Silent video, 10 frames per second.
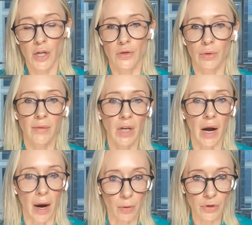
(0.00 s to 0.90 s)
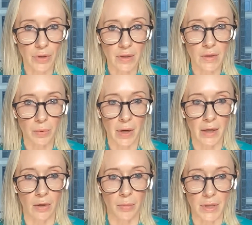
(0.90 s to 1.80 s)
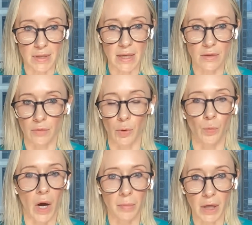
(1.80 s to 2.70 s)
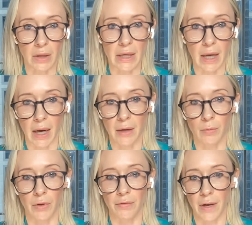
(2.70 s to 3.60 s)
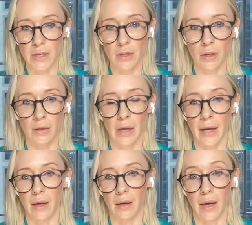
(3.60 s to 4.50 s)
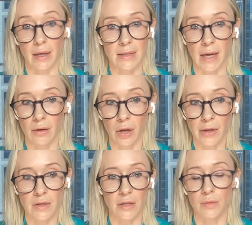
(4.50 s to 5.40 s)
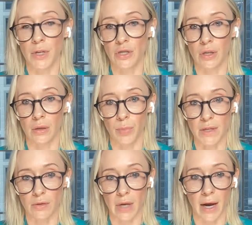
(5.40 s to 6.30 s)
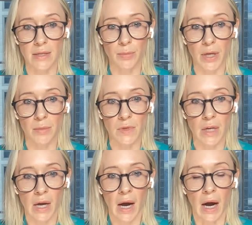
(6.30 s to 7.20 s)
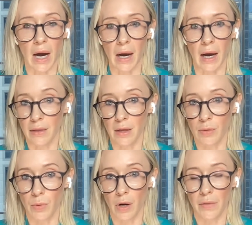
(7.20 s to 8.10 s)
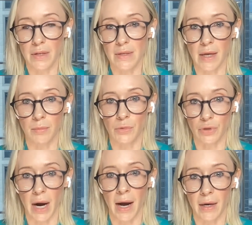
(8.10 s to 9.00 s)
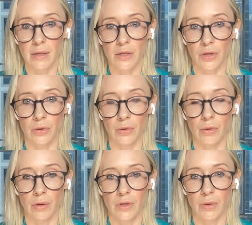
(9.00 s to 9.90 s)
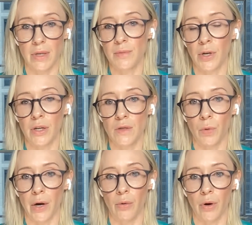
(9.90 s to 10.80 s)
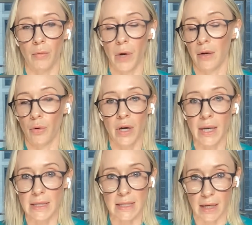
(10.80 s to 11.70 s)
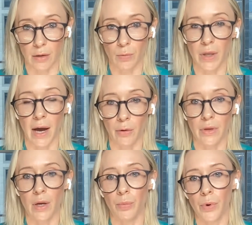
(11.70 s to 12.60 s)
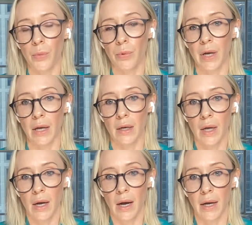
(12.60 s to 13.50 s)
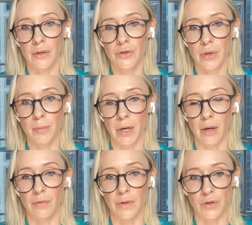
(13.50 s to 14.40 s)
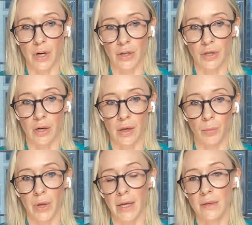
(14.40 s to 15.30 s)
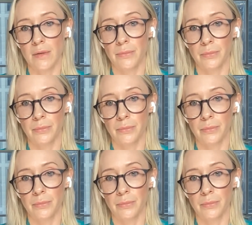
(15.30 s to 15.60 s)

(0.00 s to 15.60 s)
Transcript: So given our drug supply here in BC is overwhelmingly cut with fentanyl and its analogs, not to mention benzodiazepines, I think we're on the same track to experience what Oregon did without the appropriate treatment infrastructure in place.